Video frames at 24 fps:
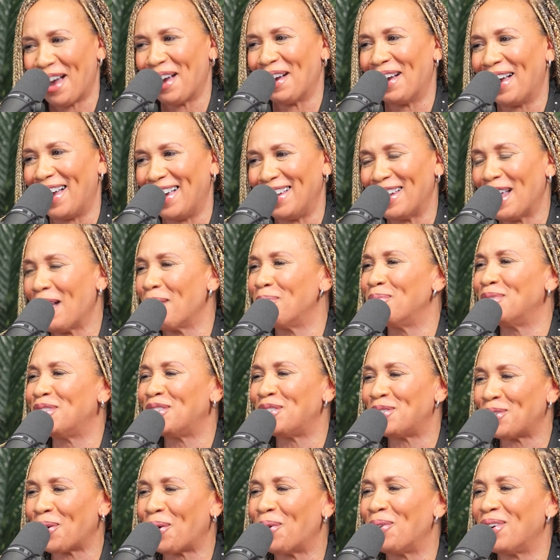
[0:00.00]
All right. I'm
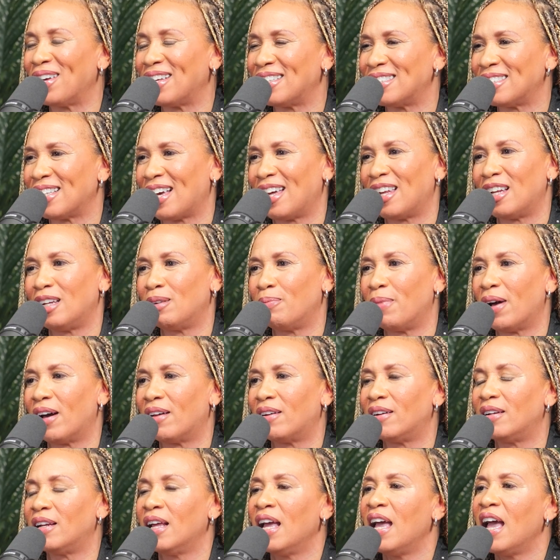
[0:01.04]
so excited
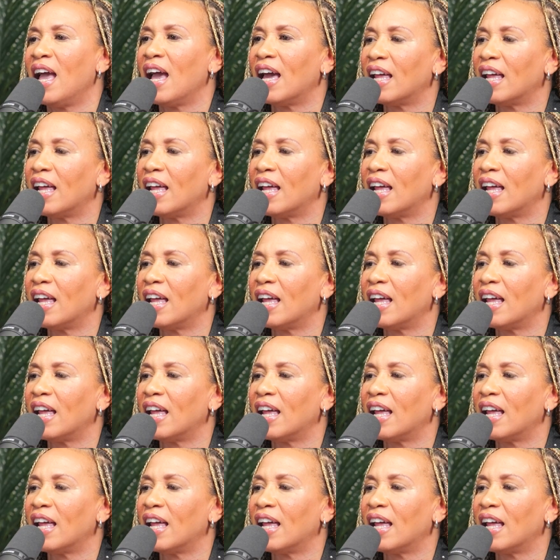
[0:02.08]
about it.